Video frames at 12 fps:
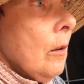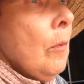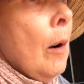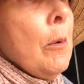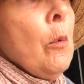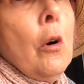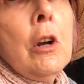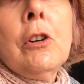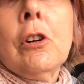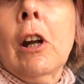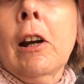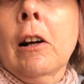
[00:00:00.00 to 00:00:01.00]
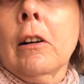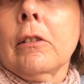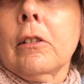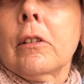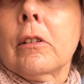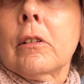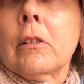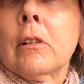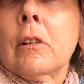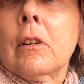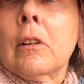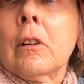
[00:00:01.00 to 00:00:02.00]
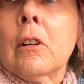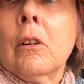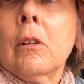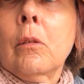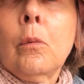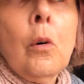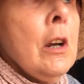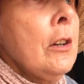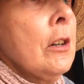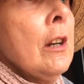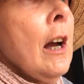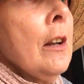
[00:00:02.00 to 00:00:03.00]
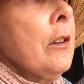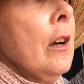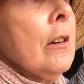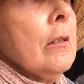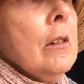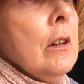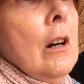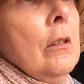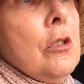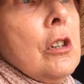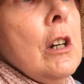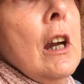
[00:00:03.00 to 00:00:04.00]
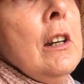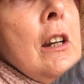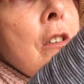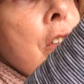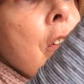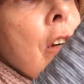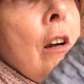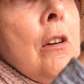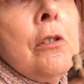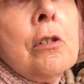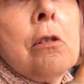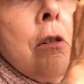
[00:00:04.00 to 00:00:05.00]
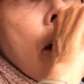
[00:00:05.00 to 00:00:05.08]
might be weeding out. Weeding out the genetics of those who